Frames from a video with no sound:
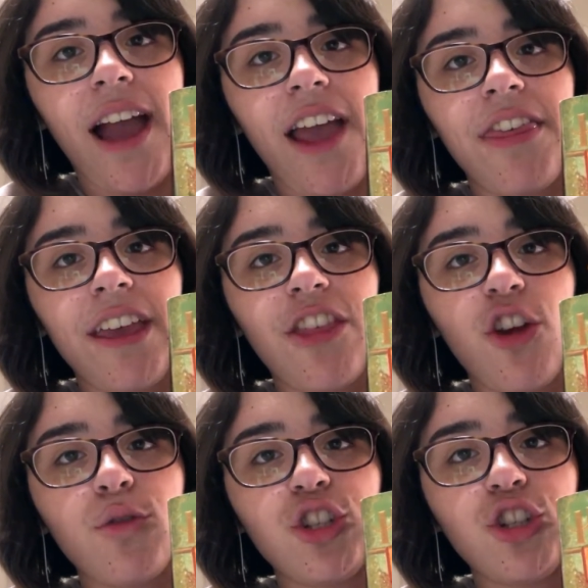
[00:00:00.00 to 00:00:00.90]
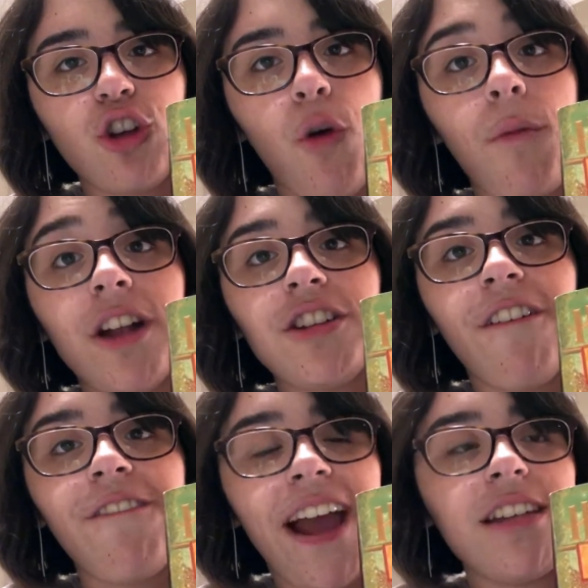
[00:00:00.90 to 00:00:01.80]
I think there was so much
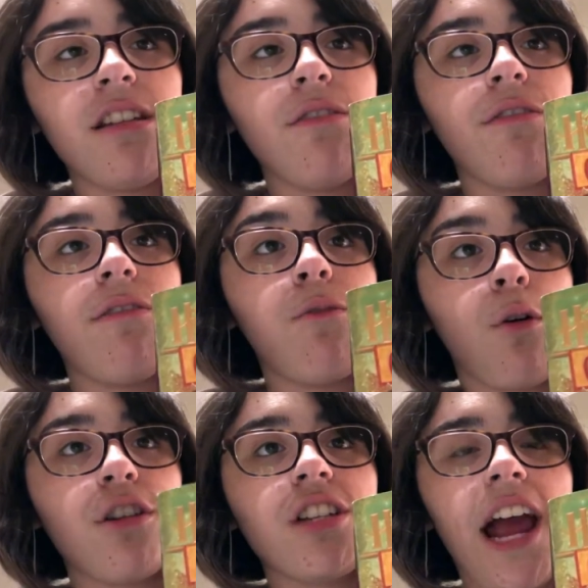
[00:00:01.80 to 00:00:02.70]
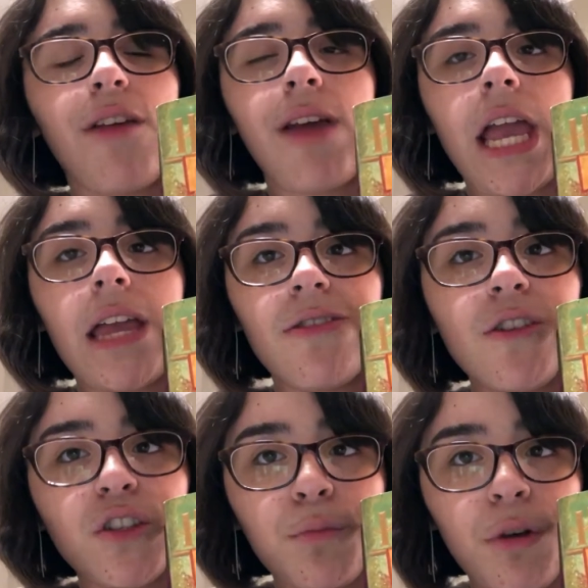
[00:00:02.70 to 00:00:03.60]
effective foreshadowing in
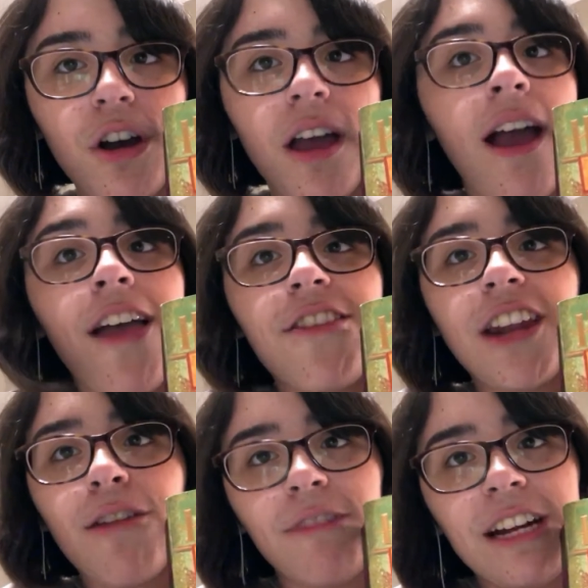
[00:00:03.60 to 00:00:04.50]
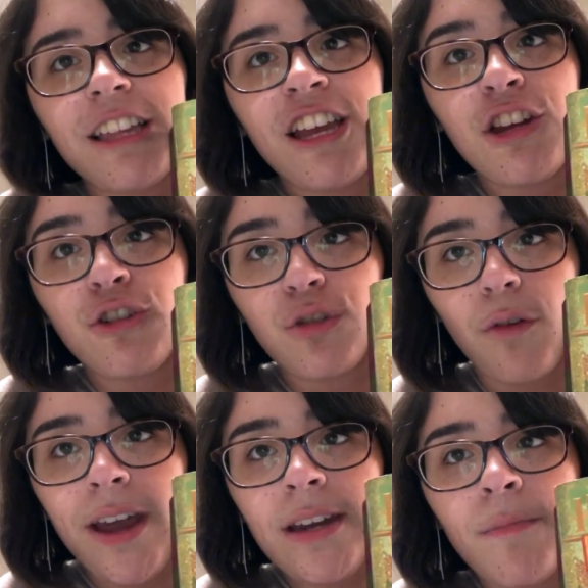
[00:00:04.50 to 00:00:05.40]
this book that I really
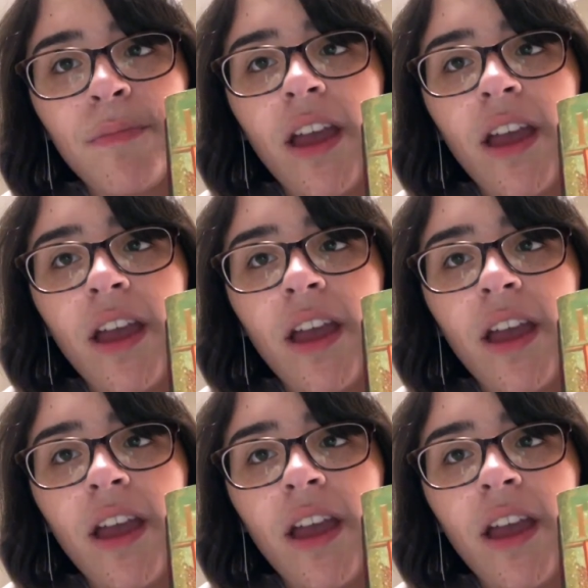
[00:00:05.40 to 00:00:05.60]
enjoyed.